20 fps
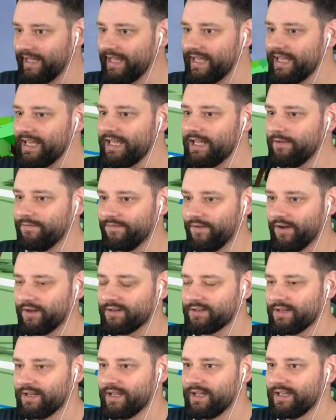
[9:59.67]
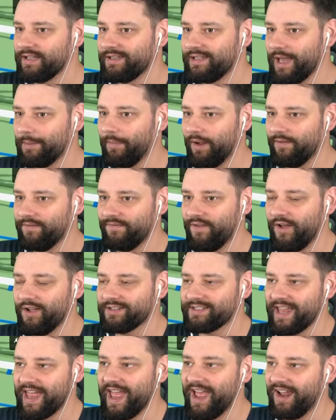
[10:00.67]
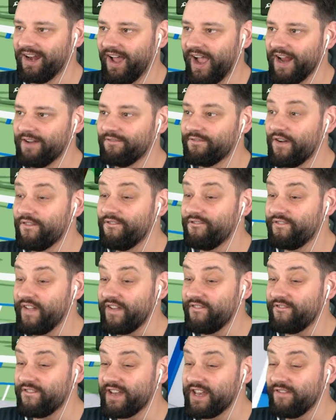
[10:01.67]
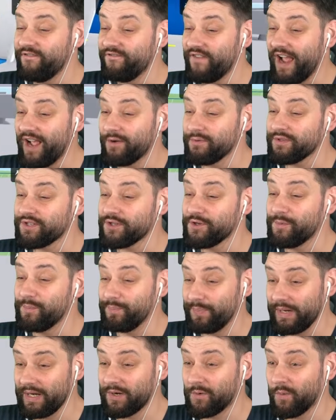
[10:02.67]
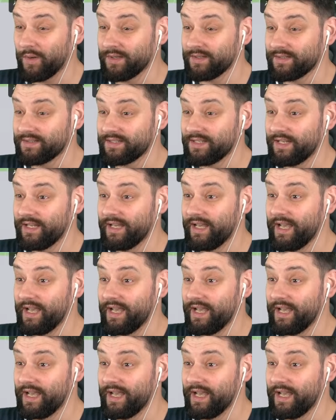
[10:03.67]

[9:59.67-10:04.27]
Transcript: even get my first airline for 50,000 big ones.